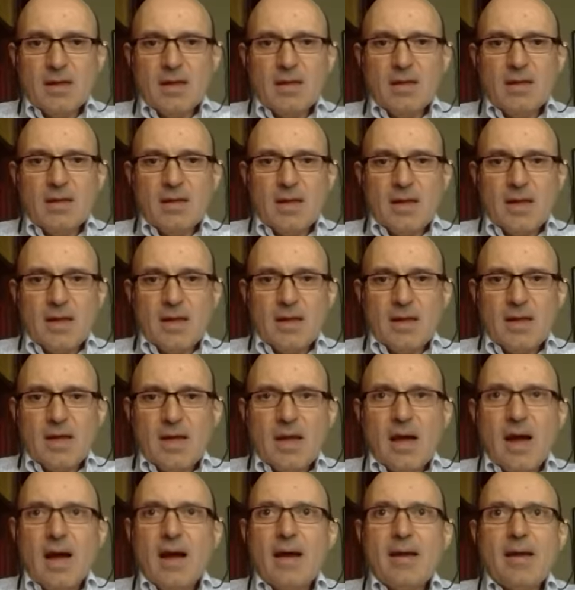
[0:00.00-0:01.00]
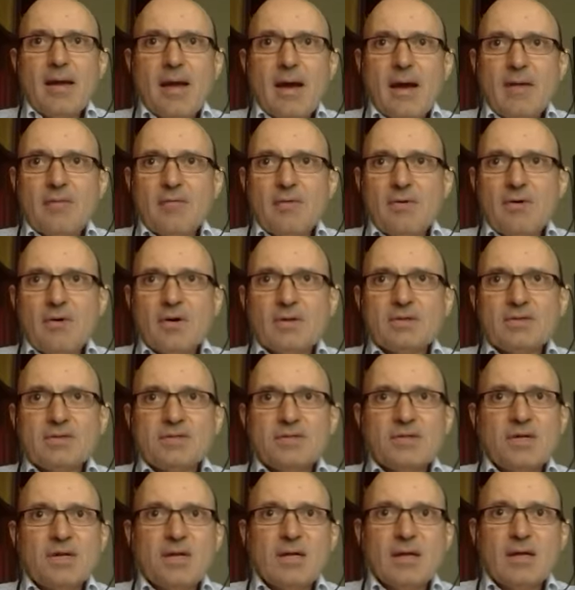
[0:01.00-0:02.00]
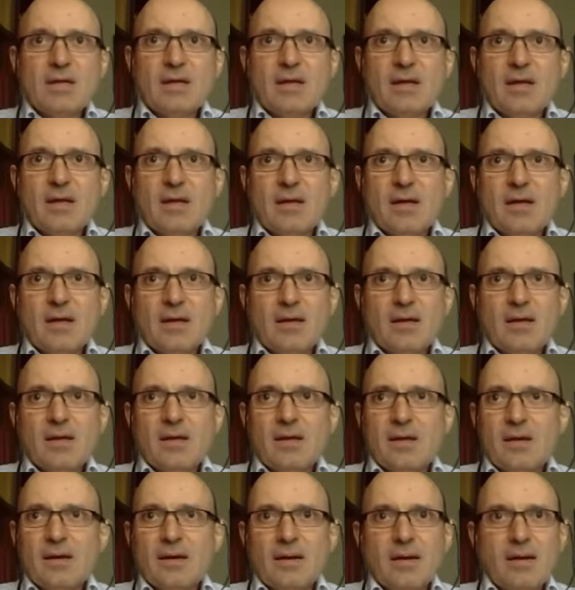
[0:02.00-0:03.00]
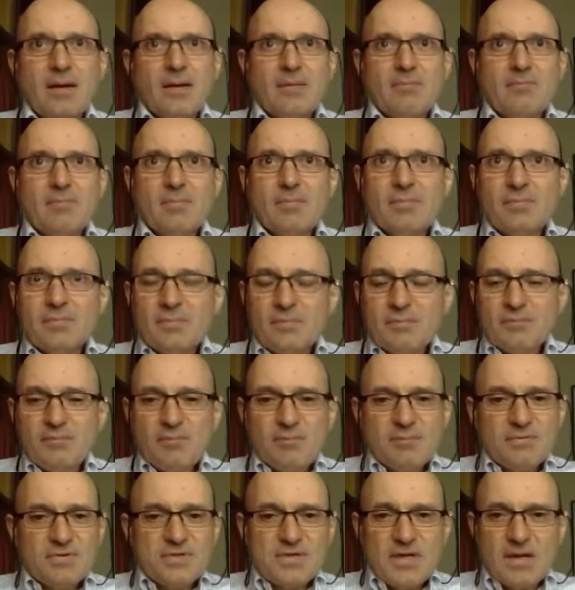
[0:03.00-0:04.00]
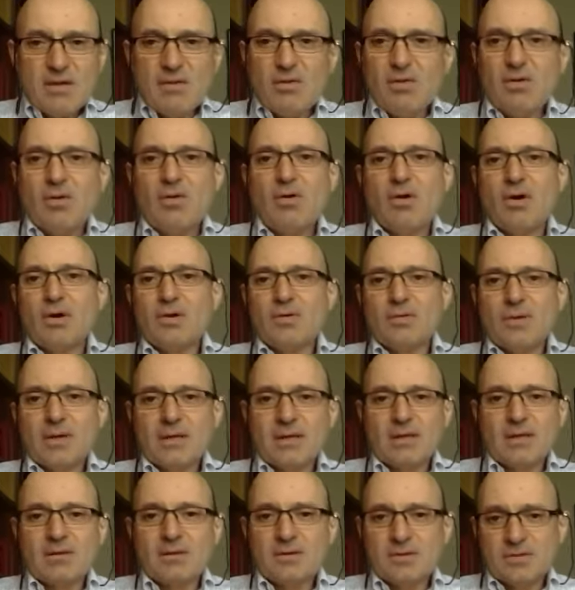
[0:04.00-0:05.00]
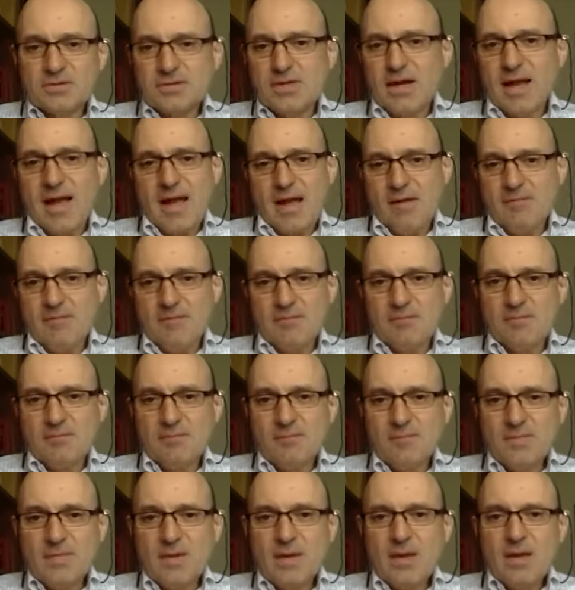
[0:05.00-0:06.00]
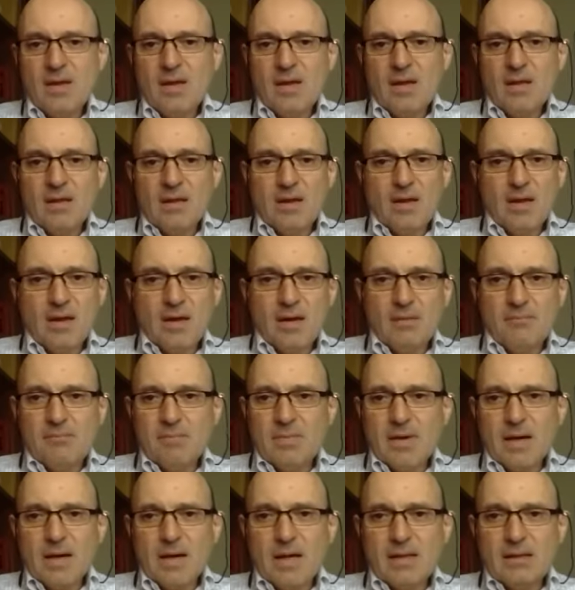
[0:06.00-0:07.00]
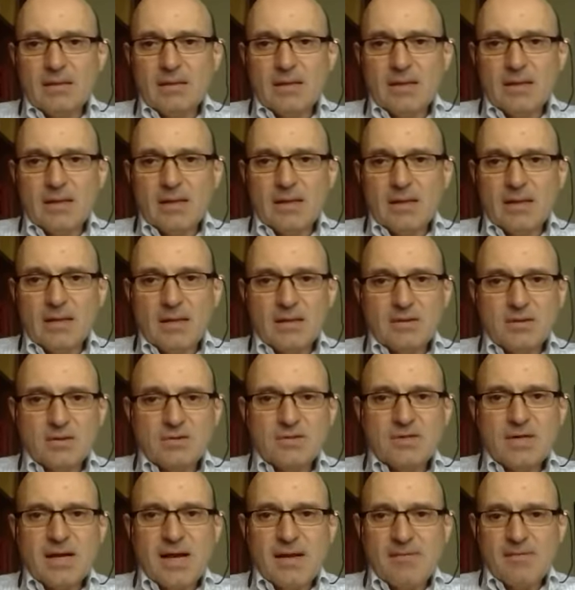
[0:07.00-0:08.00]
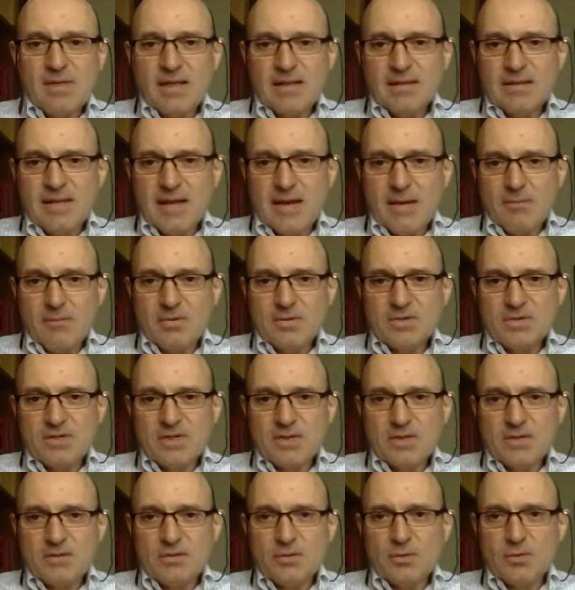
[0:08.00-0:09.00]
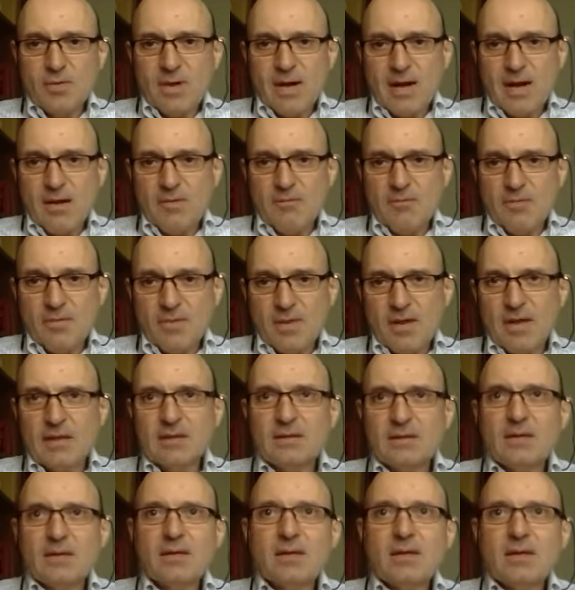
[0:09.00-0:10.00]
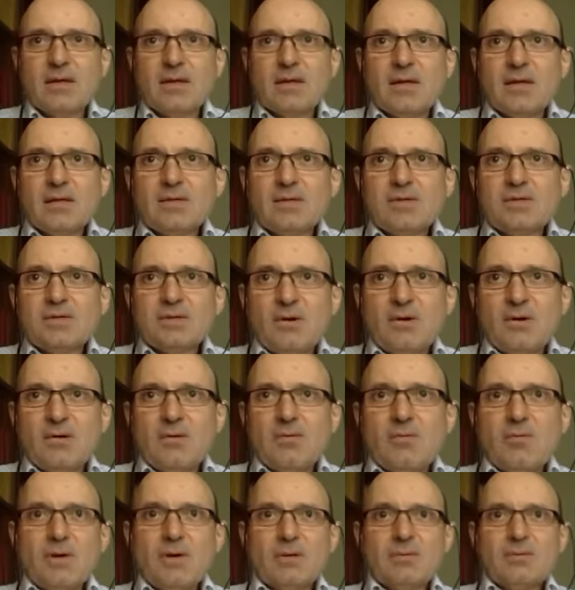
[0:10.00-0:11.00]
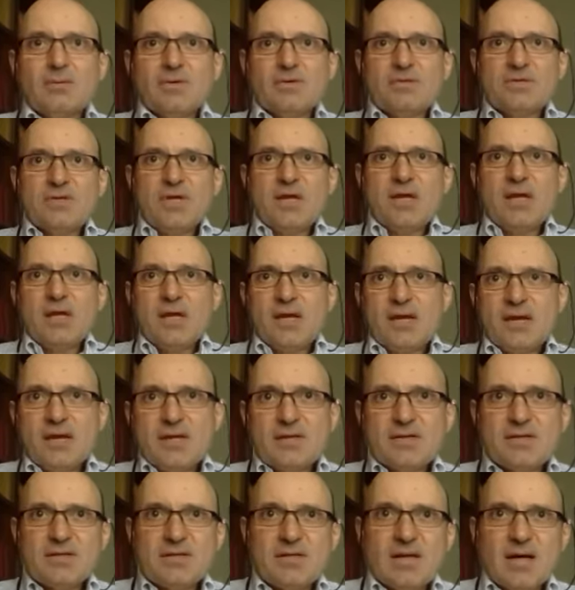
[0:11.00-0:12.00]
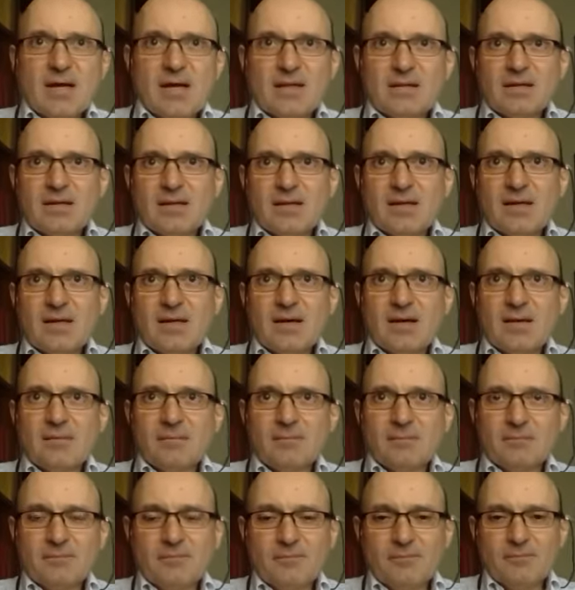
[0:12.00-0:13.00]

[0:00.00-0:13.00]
They, I have not seen a, a single contract that doesn't have them. Uh, and uh, that doesn't have that language in it to allow for that. So what we're seeing is that uh,